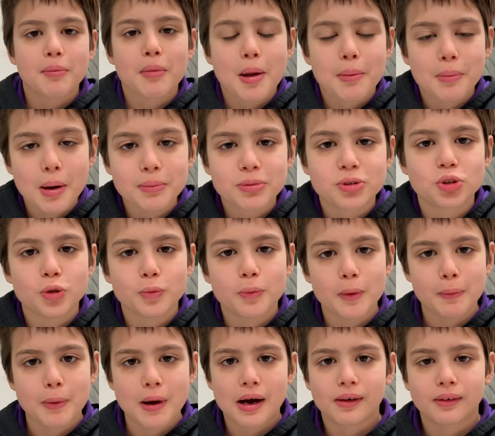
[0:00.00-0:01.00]
My mum's
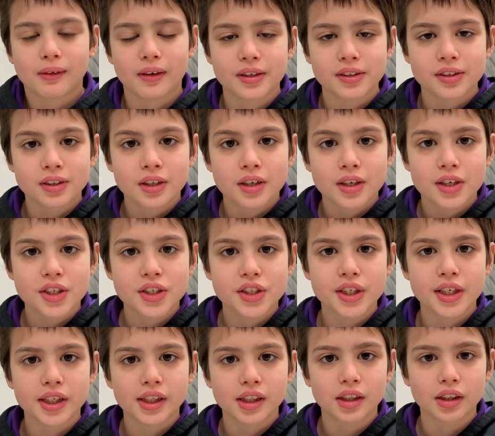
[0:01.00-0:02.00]
superpower is
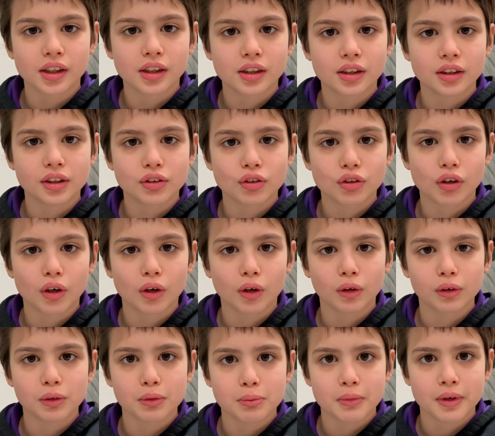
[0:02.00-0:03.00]
she can
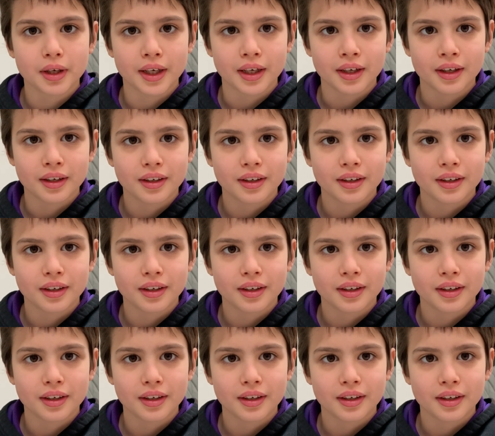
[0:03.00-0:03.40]
control me.